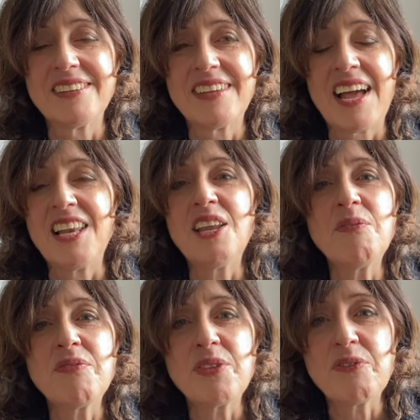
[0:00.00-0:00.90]
I
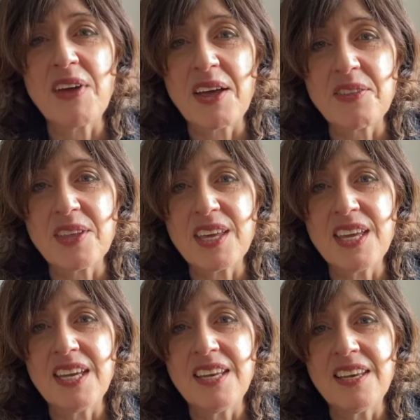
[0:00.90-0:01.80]
love the fact that
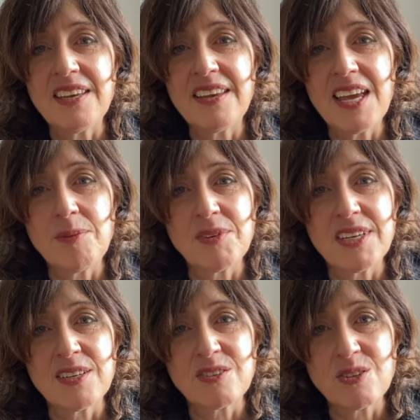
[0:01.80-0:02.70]
he named
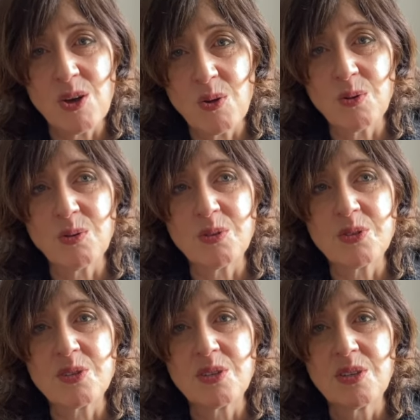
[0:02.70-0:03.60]
it as
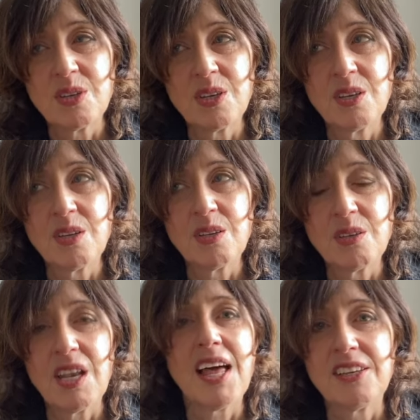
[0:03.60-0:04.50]
Noel's
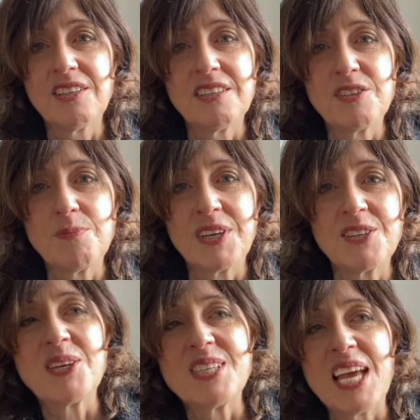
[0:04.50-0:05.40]
land,
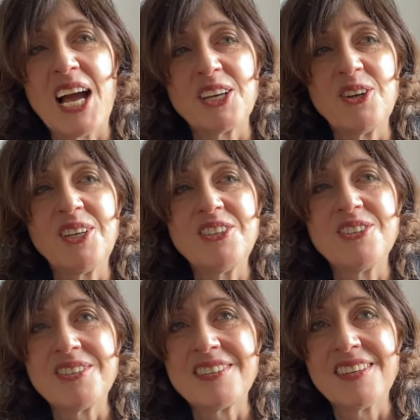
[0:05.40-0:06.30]
because it
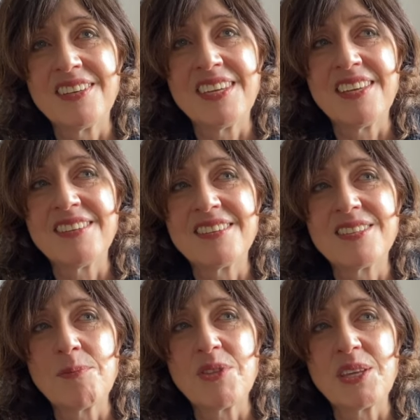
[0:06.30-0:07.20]
acknowledges that it's
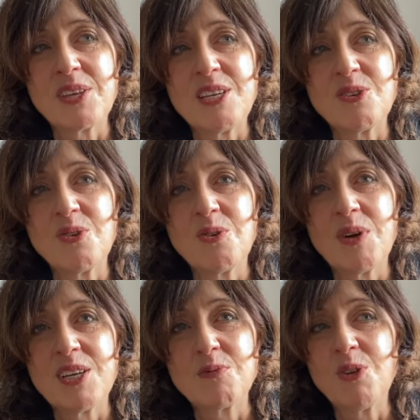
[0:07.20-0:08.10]
something that he's
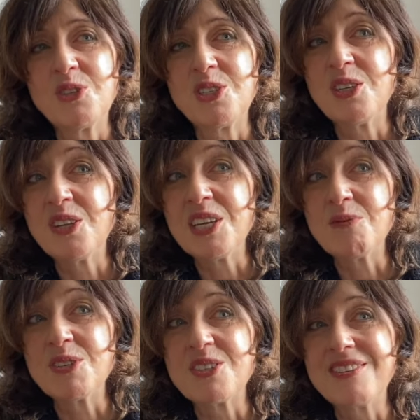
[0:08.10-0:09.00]
always wanted and that it
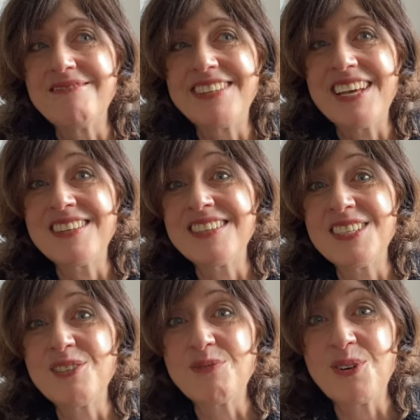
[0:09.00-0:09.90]
was
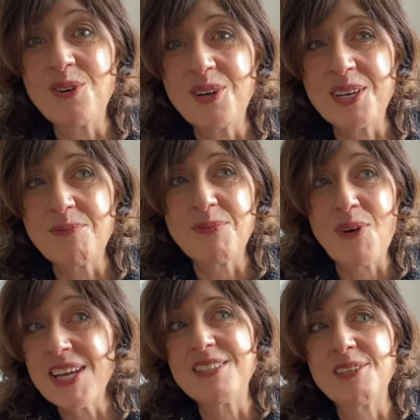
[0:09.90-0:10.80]
destined for him,
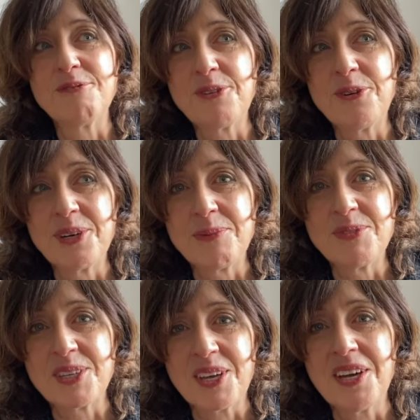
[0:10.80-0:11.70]
waiting for him
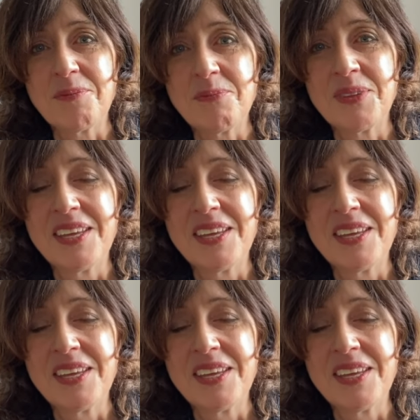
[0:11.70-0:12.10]
to come.